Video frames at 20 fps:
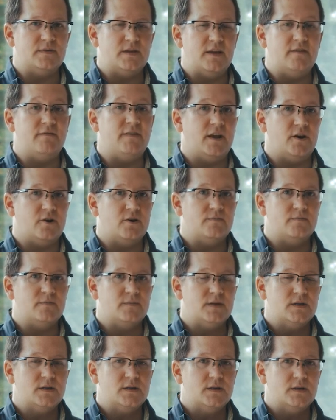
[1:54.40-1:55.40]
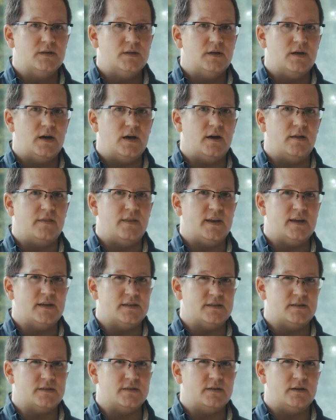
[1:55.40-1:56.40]
invader that
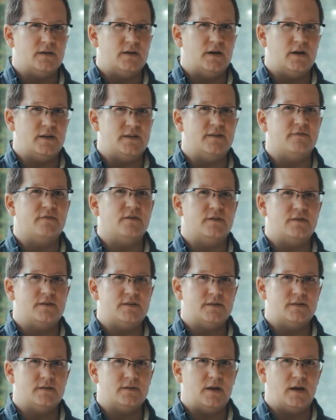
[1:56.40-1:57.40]
has a different